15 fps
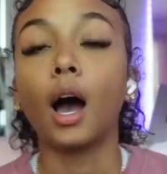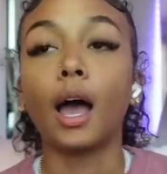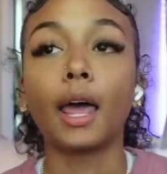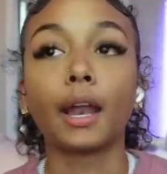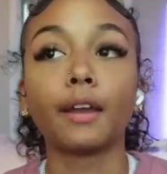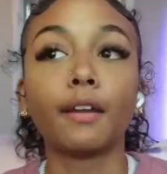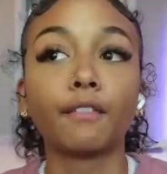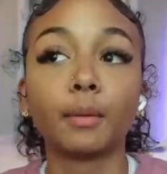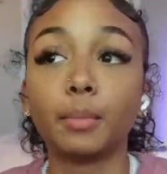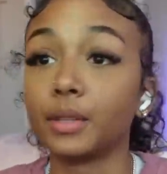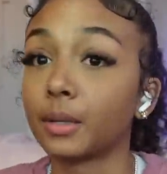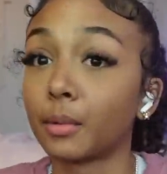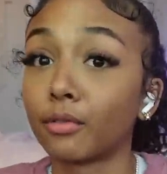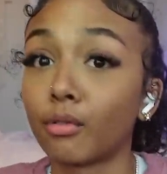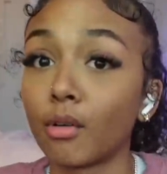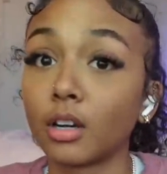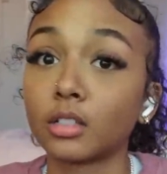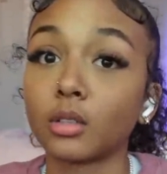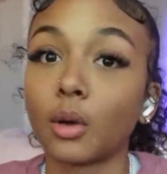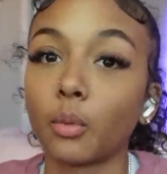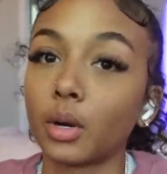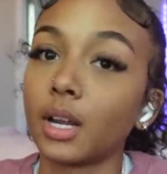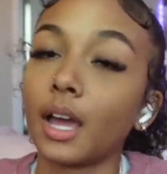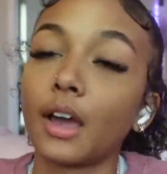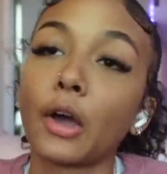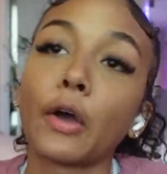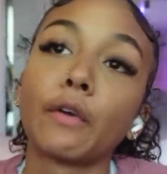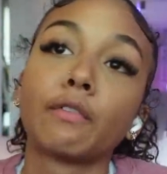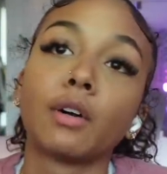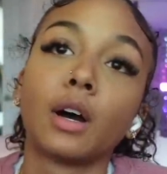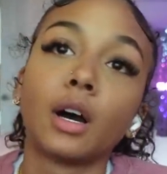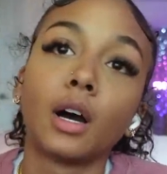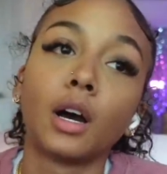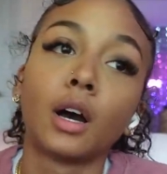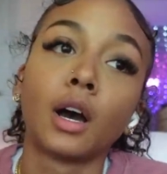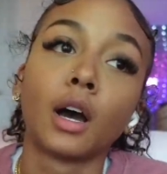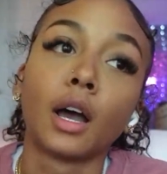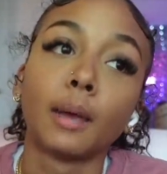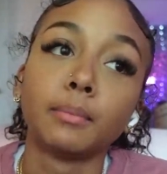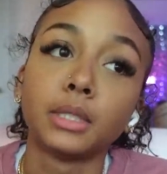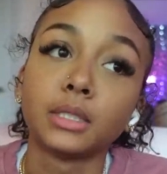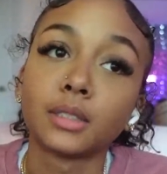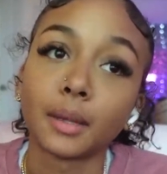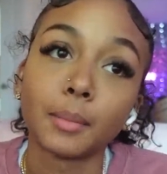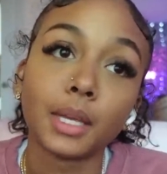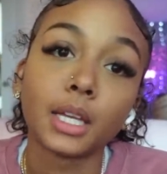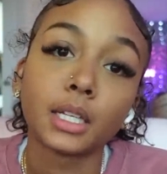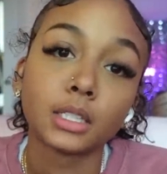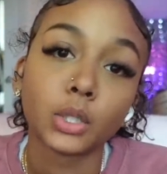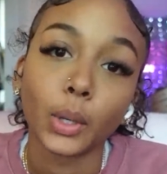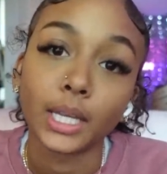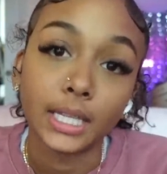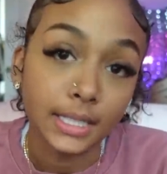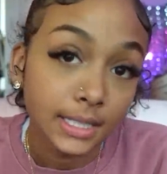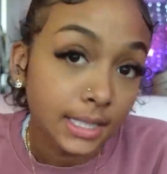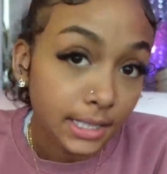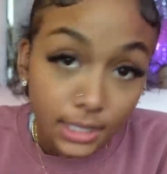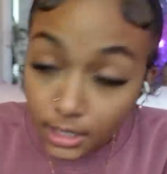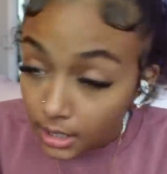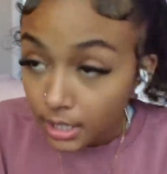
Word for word: and I've never been there before, so I want to have an empty stomach so I can eat good.